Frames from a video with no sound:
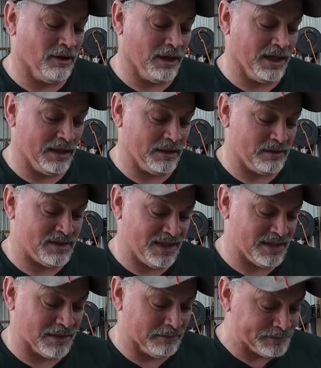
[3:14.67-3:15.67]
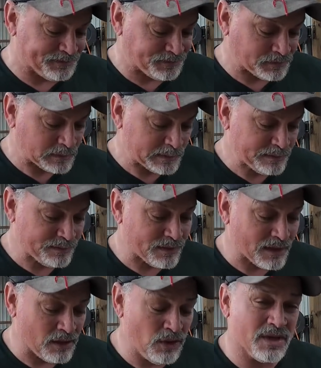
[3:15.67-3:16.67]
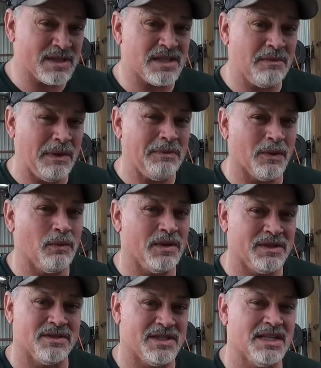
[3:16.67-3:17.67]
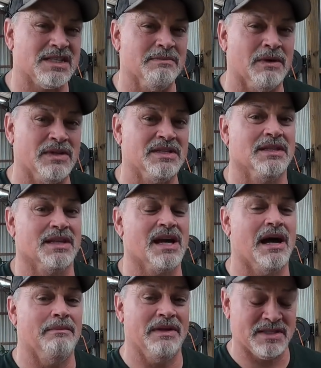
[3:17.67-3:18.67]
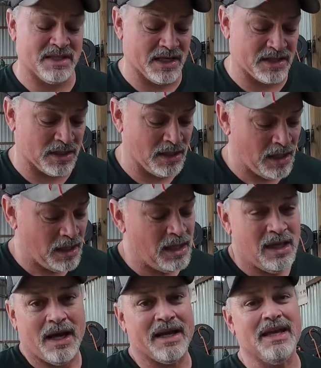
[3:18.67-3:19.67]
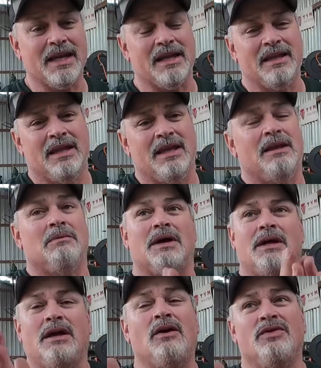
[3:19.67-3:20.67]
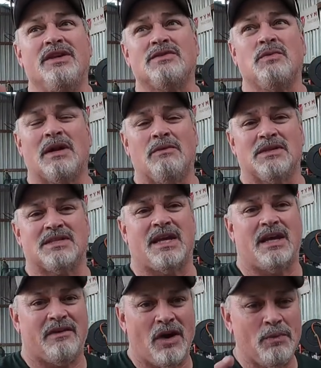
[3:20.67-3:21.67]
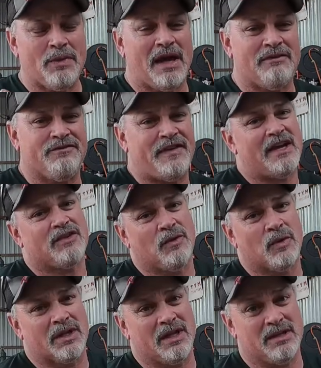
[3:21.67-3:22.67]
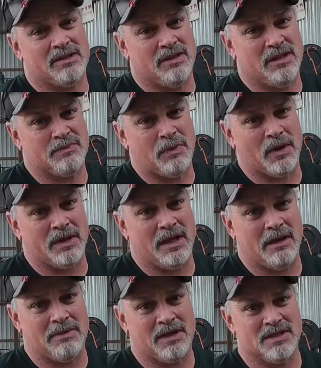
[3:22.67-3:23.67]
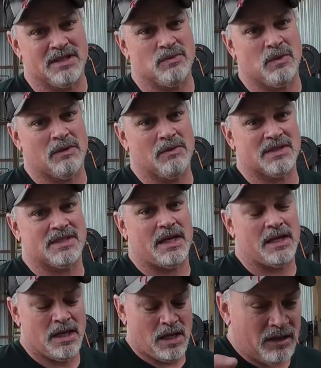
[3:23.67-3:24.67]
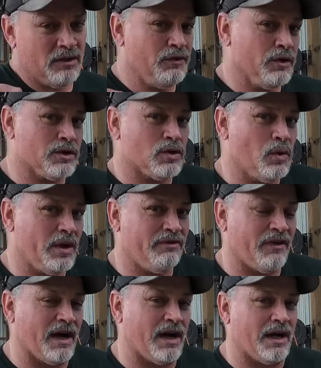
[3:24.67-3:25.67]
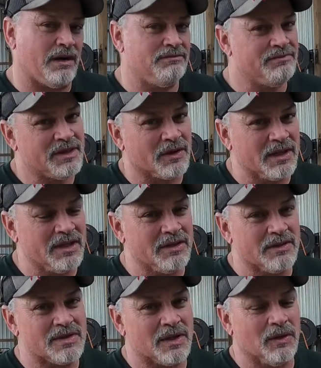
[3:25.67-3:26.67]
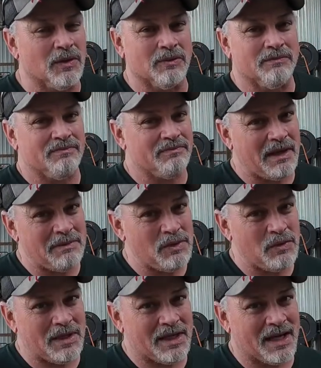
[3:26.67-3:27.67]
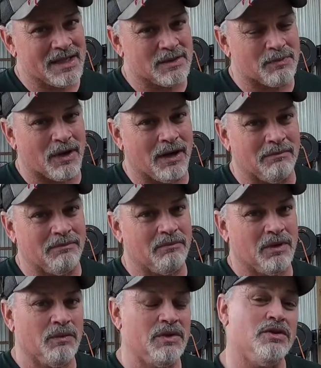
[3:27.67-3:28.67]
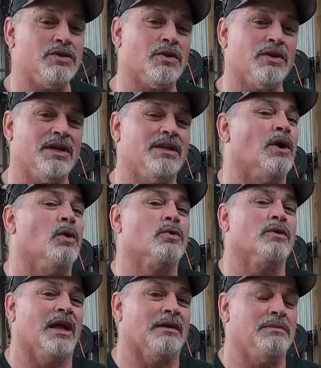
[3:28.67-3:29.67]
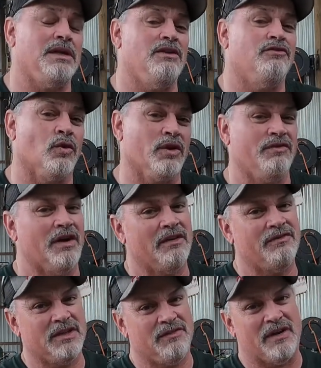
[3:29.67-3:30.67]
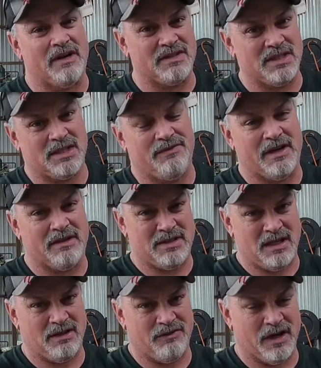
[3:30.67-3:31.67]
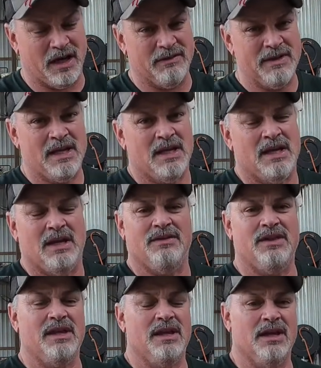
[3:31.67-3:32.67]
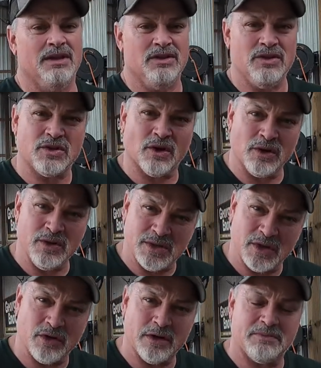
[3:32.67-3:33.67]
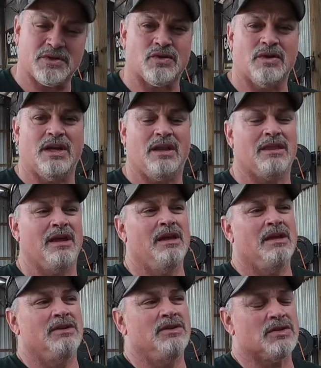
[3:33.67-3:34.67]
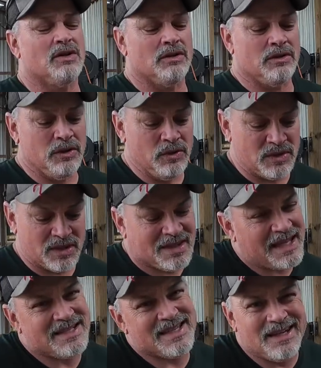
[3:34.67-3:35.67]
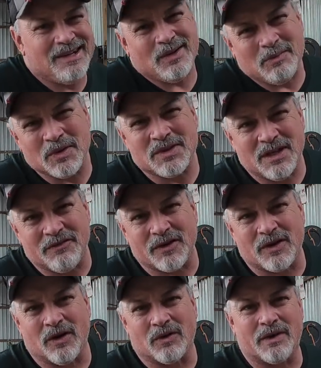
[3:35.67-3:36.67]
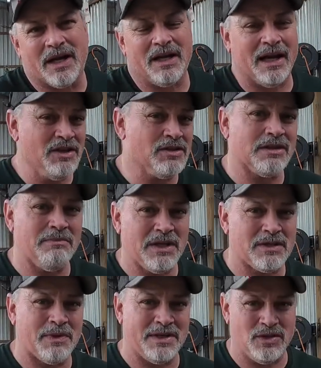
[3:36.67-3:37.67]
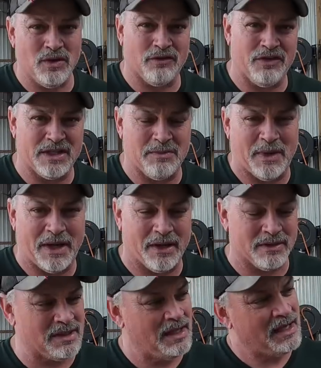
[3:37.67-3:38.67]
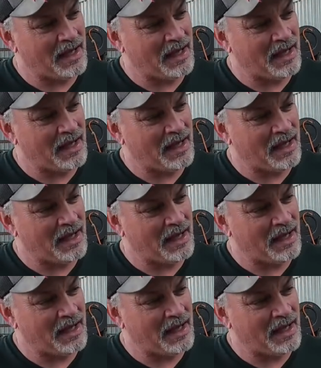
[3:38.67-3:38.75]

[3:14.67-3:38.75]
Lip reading: Link system, you can see people with their testimonies in the comment section. I get it. But, this is what I want to say. I hope you haven't fast forwarded it to this part yet, because this is what I want to say. If you're 25, 30 years old, maybe you ain't got this problem. But when you start getting older like me, 45, 55, 65, 75, then you start losing grip strength. Things get a little more difficult, right? I used to bench press 250 pounds.